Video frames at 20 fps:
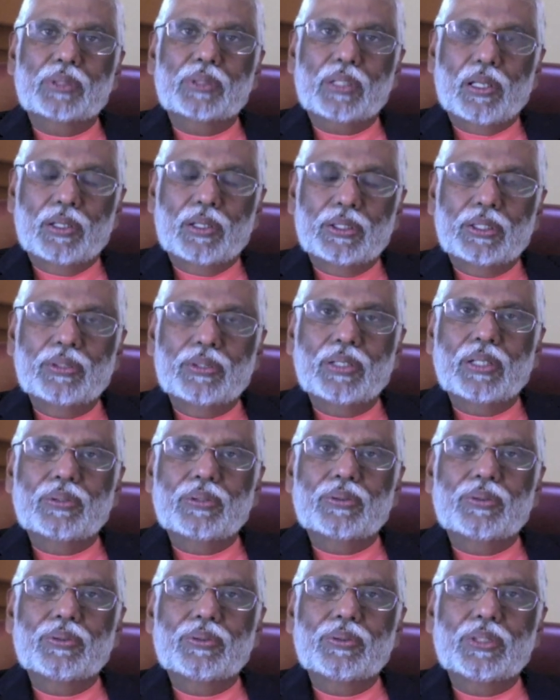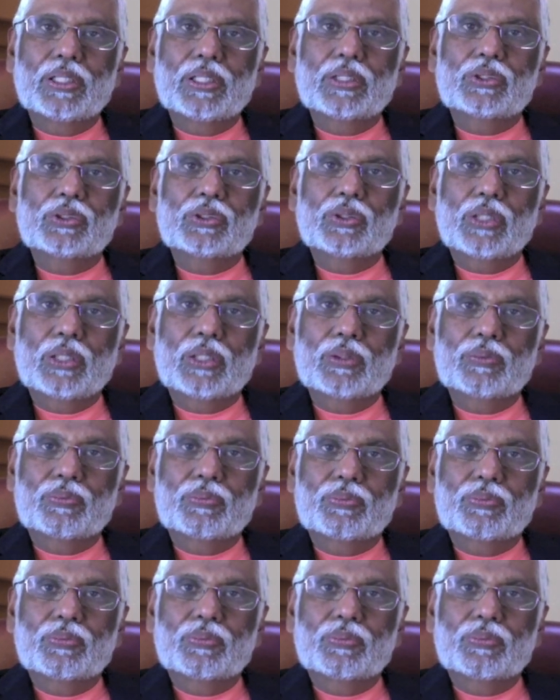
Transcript: All that you have to do is you have to,